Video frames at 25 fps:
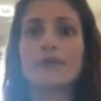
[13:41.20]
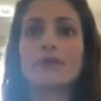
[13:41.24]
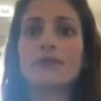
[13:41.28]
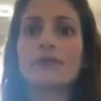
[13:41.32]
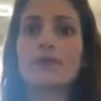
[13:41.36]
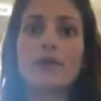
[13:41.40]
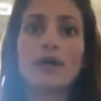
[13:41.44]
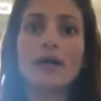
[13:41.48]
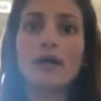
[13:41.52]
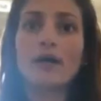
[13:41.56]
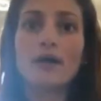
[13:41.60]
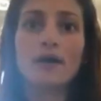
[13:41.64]

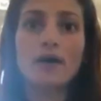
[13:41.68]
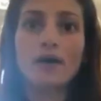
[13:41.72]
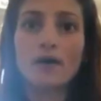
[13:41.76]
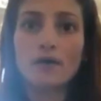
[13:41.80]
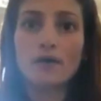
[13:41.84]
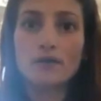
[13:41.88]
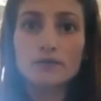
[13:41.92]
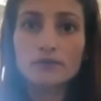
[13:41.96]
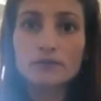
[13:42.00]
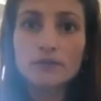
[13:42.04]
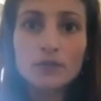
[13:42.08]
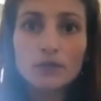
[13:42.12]

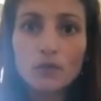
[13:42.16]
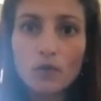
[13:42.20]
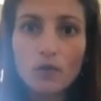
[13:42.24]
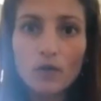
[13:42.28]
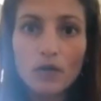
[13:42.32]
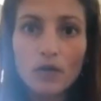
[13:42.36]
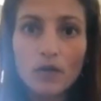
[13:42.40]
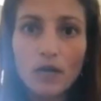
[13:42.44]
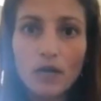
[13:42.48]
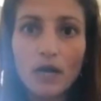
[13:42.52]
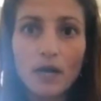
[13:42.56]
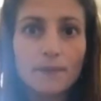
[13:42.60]
a zero
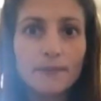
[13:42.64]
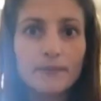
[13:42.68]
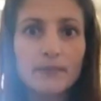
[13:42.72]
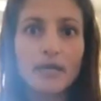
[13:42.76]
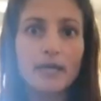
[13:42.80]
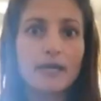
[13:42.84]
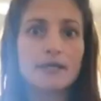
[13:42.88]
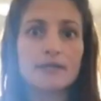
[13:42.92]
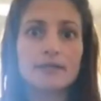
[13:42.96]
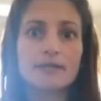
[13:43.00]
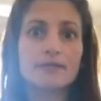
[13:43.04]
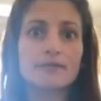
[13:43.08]
carb
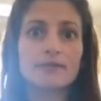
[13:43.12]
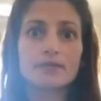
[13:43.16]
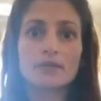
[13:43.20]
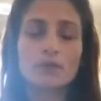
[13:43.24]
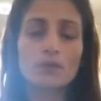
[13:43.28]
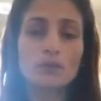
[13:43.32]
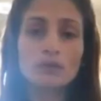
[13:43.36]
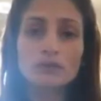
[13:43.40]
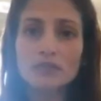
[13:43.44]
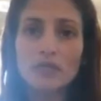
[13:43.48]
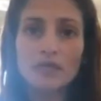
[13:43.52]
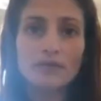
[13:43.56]
diet,
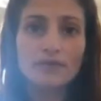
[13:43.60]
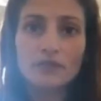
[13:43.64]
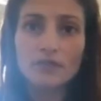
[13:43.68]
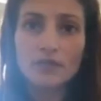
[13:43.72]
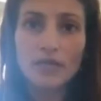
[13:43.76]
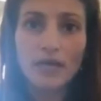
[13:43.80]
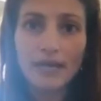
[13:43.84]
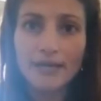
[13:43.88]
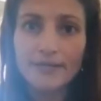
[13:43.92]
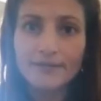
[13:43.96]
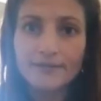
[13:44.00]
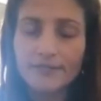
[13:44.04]
or
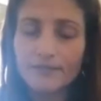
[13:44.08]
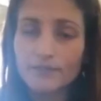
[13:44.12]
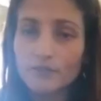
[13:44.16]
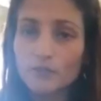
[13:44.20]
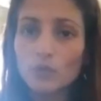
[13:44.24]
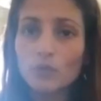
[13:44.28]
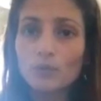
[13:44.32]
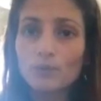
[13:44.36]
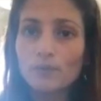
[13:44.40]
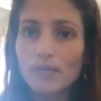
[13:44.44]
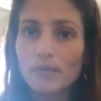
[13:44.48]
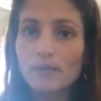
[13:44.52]
whichever diet
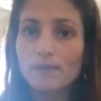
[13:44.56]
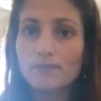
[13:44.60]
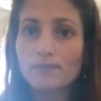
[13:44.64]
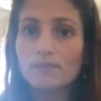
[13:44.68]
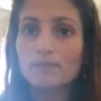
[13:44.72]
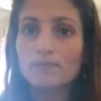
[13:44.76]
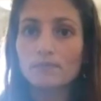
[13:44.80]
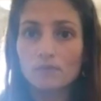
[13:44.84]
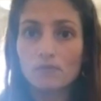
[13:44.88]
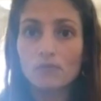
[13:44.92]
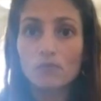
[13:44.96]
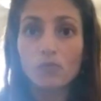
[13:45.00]
that you may
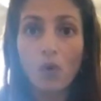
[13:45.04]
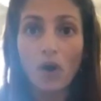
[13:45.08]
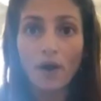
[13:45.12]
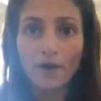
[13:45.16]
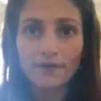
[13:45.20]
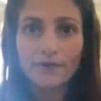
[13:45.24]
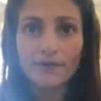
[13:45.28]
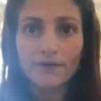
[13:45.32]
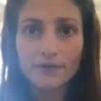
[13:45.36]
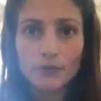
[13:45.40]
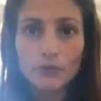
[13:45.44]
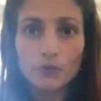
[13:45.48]

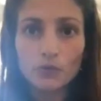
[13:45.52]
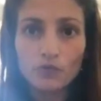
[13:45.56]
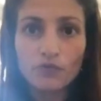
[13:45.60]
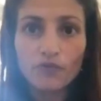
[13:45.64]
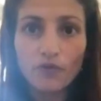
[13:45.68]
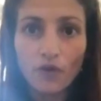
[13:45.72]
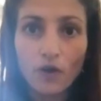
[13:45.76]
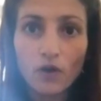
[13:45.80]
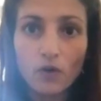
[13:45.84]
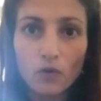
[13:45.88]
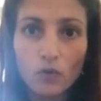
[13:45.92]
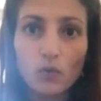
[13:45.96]
want to
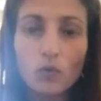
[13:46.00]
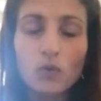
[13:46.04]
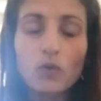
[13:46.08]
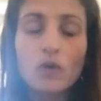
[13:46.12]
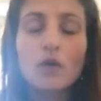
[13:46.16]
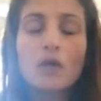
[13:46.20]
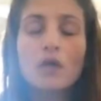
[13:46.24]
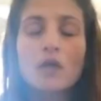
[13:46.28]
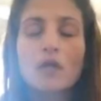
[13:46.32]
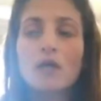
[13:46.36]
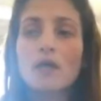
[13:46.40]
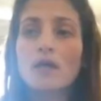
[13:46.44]
follow.
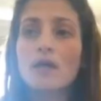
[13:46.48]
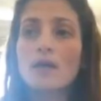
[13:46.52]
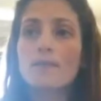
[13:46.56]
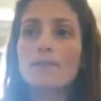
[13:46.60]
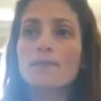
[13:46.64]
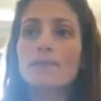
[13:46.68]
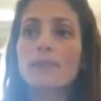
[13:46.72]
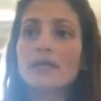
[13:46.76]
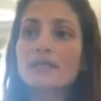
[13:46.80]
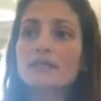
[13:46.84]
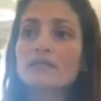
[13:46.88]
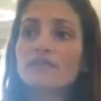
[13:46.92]

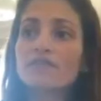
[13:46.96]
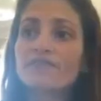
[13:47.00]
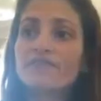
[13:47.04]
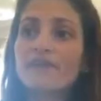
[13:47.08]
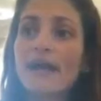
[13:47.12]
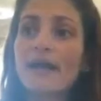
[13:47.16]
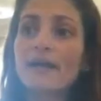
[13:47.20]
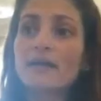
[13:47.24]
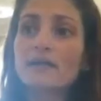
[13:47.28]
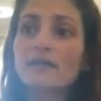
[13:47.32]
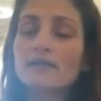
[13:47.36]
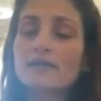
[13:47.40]
But the
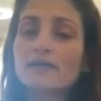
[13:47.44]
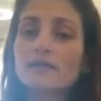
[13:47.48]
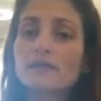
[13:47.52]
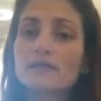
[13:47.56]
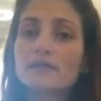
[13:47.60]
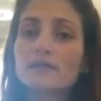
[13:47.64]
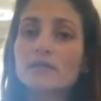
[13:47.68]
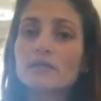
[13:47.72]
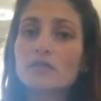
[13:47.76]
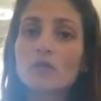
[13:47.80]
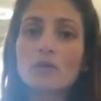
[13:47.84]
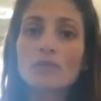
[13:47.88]
fact
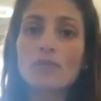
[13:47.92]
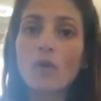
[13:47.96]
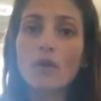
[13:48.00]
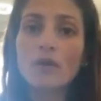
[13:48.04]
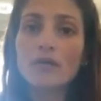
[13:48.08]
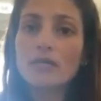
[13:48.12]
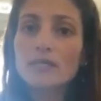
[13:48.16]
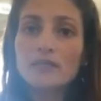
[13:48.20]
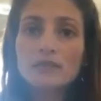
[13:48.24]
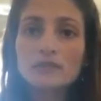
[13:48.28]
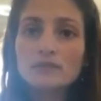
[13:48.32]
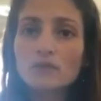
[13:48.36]
is that your
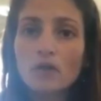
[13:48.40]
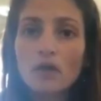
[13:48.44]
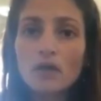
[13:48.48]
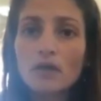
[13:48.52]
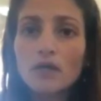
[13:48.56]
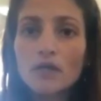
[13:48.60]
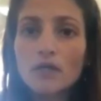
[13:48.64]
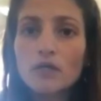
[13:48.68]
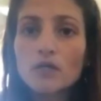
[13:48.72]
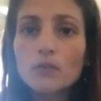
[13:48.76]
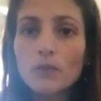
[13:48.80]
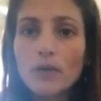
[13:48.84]
body is not
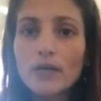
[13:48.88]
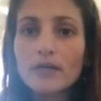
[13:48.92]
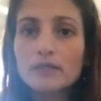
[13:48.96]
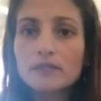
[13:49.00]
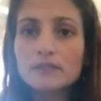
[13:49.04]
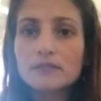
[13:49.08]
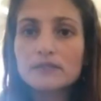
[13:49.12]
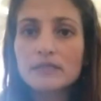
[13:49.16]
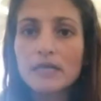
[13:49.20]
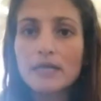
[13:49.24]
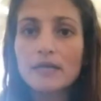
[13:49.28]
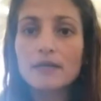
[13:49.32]
going to
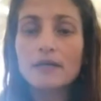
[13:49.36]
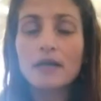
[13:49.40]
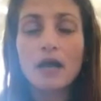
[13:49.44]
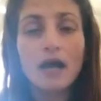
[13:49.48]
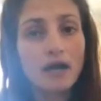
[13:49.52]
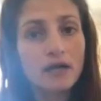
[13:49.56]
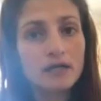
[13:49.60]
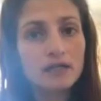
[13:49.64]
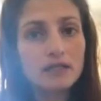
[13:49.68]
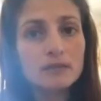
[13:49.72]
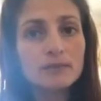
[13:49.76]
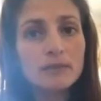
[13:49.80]
understand it.
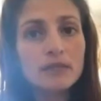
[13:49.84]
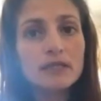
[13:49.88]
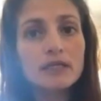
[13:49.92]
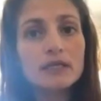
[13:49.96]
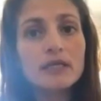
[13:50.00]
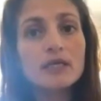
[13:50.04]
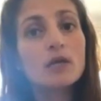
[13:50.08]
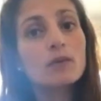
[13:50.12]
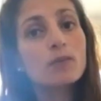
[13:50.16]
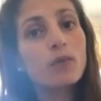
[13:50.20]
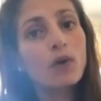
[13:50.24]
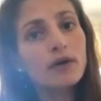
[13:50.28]

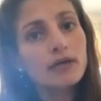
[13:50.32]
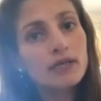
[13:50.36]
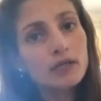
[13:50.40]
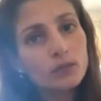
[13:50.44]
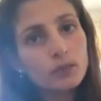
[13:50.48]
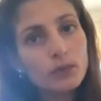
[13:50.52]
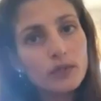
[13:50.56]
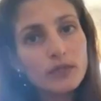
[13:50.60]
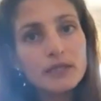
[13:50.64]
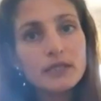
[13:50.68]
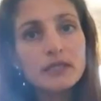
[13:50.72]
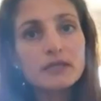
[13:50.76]
Ultimately, your body
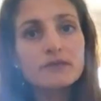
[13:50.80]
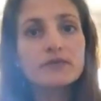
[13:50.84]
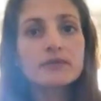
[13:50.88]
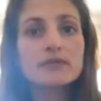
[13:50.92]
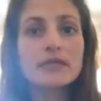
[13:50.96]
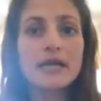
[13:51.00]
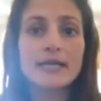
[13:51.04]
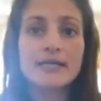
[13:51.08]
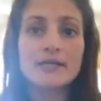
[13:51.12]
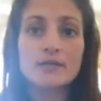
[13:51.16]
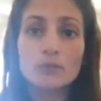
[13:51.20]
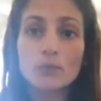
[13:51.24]
will give in
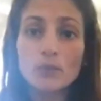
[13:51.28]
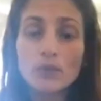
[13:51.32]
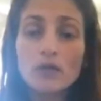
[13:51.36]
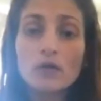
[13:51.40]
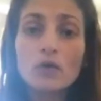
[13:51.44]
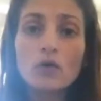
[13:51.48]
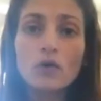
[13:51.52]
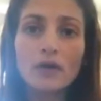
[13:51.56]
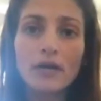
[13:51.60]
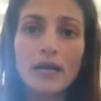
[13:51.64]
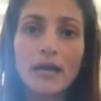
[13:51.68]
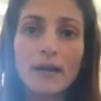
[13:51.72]
and will
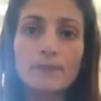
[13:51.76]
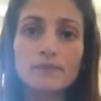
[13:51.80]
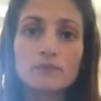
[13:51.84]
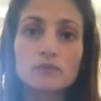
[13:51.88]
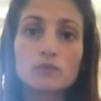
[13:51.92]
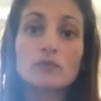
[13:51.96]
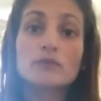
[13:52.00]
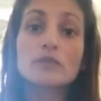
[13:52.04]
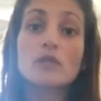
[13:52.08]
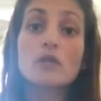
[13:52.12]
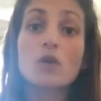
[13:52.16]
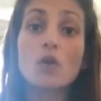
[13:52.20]
collapse.
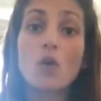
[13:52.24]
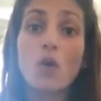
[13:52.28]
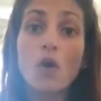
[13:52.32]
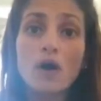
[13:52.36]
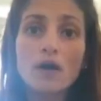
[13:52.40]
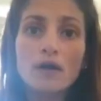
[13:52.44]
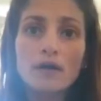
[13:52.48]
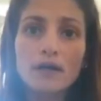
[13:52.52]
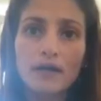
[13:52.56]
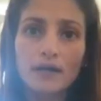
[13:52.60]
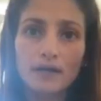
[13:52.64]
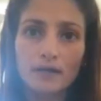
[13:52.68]
So in the
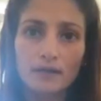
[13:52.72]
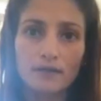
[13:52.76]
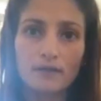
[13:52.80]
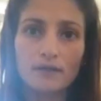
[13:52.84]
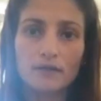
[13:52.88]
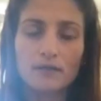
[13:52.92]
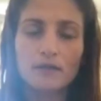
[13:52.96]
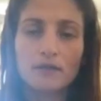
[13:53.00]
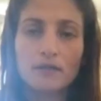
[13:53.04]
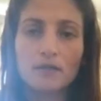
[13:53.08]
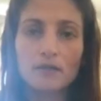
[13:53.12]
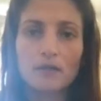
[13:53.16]
long run,
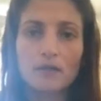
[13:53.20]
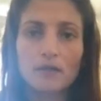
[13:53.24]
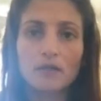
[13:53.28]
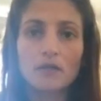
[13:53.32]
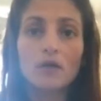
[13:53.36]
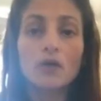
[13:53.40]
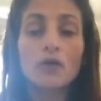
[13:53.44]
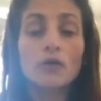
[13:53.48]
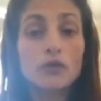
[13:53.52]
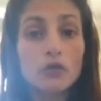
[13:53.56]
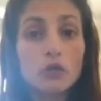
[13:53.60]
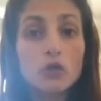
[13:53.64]

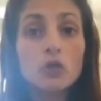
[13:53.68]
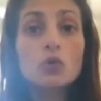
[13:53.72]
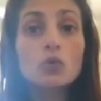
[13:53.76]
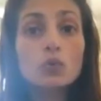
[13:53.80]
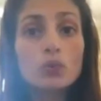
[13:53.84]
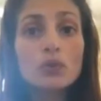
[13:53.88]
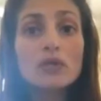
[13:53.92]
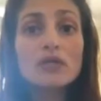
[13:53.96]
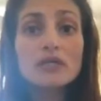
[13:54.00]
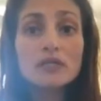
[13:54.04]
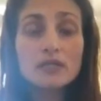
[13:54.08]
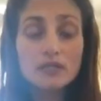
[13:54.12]

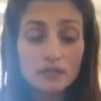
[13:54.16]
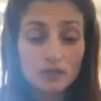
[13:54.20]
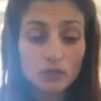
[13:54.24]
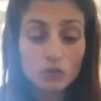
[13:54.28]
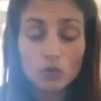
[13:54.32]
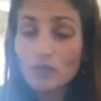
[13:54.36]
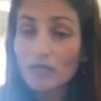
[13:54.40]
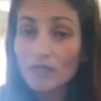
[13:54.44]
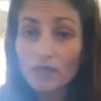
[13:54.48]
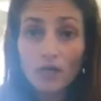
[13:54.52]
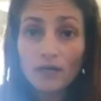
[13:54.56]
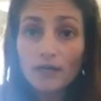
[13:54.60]

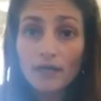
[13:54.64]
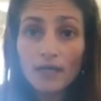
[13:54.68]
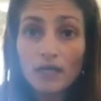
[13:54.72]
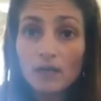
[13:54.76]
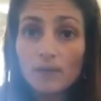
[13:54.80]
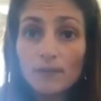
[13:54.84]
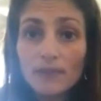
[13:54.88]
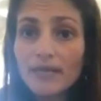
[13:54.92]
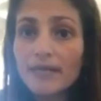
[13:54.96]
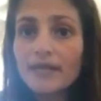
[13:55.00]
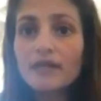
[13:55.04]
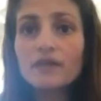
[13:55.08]
you cannot
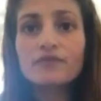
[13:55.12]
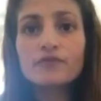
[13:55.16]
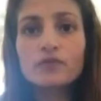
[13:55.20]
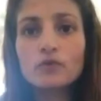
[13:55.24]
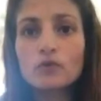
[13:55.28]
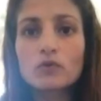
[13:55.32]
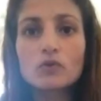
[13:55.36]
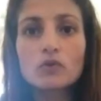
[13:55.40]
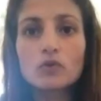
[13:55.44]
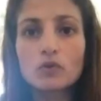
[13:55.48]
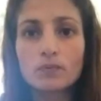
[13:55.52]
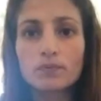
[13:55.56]
eliminate a
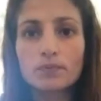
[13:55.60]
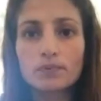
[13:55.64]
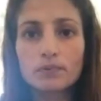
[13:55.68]
food group.